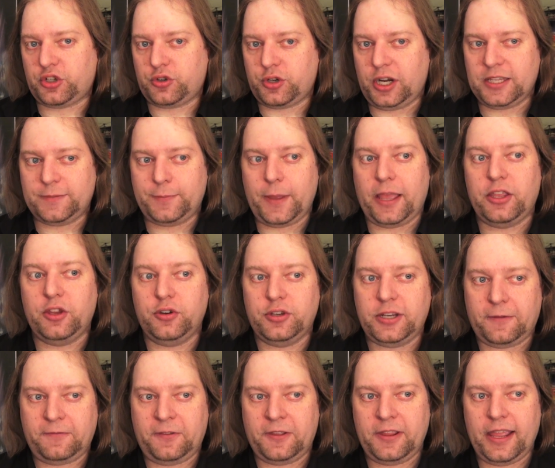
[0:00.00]
Strikes Back you
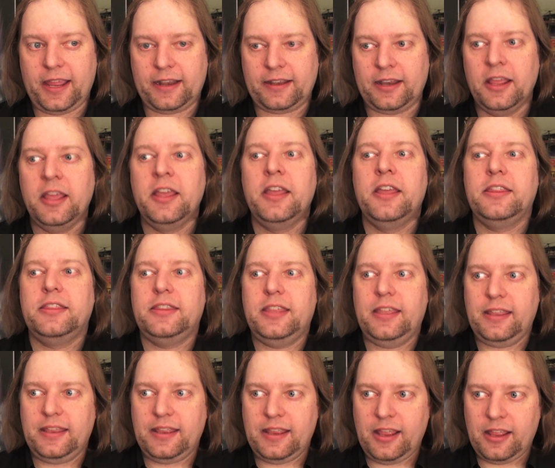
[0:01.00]
definitely get the